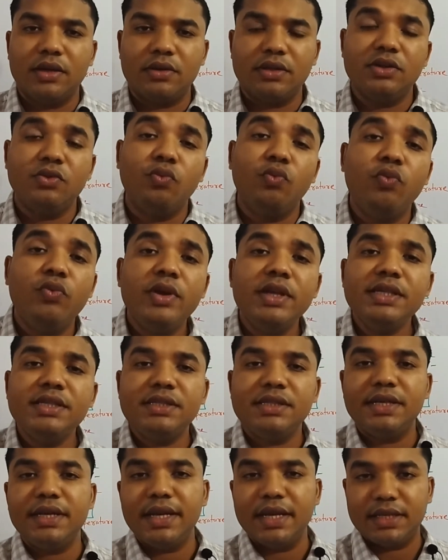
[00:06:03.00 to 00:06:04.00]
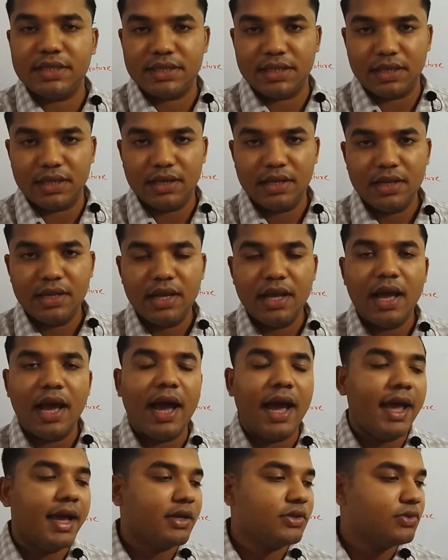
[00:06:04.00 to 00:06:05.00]
In which direction I
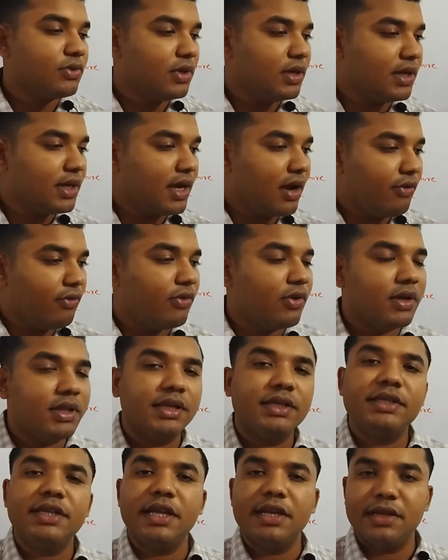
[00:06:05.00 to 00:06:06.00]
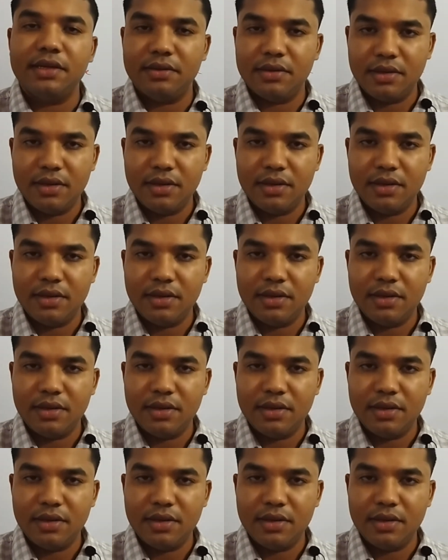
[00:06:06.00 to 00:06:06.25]
actually covered the 10